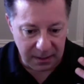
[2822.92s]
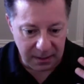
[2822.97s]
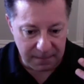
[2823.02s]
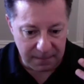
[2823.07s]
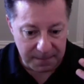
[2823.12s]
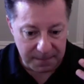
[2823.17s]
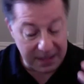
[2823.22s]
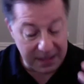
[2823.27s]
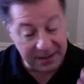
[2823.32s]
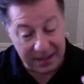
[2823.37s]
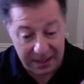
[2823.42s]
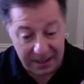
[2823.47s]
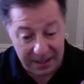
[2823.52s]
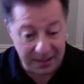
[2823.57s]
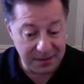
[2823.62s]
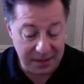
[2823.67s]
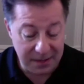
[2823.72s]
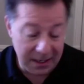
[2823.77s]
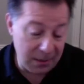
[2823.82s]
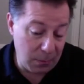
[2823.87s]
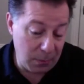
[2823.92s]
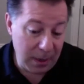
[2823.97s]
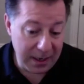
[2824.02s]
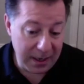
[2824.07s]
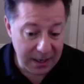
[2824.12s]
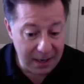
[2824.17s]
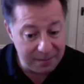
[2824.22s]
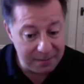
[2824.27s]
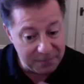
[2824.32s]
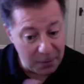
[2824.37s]
and in a way,
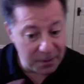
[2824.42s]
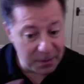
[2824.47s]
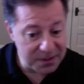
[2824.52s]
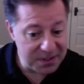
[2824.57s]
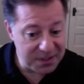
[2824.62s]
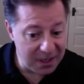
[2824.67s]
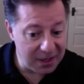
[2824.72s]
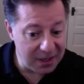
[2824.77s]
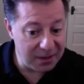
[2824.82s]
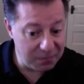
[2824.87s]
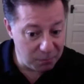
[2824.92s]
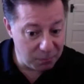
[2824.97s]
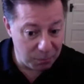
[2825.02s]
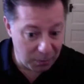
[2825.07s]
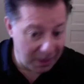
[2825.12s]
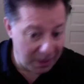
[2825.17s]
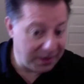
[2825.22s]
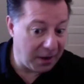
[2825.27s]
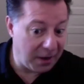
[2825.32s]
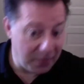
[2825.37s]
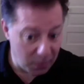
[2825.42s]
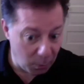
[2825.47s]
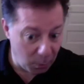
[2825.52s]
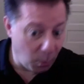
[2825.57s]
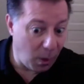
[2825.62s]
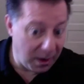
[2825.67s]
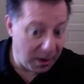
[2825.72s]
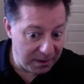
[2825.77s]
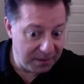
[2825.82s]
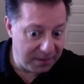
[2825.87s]
yeah, I'm focusing on another
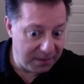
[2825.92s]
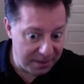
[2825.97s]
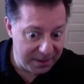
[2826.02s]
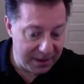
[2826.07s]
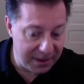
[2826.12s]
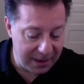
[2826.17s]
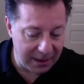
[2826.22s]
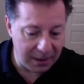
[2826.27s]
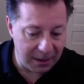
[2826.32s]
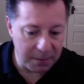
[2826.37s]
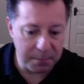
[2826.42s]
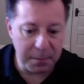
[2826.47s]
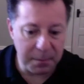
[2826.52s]
one thing,